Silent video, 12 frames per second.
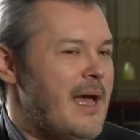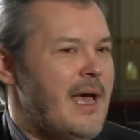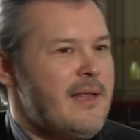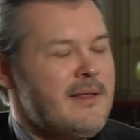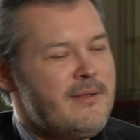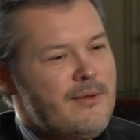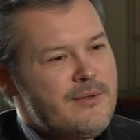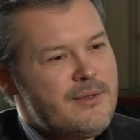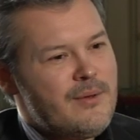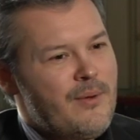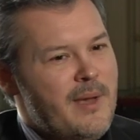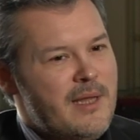And those
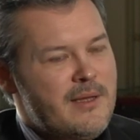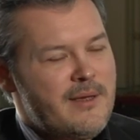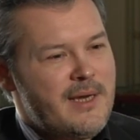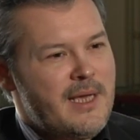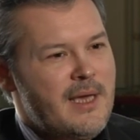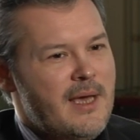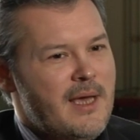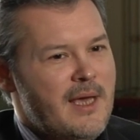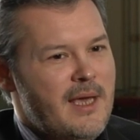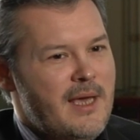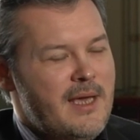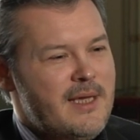documentary
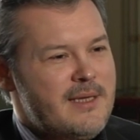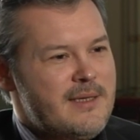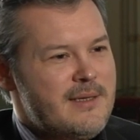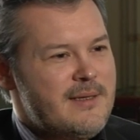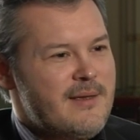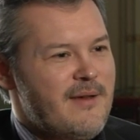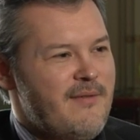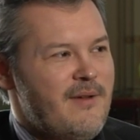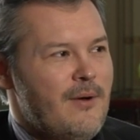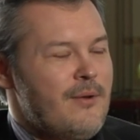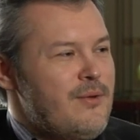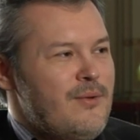is, we
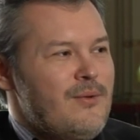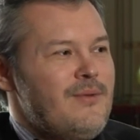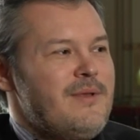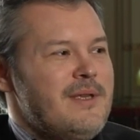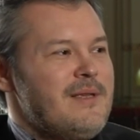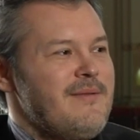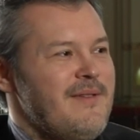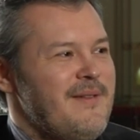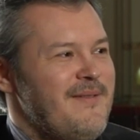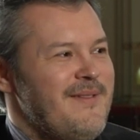ought to do this, we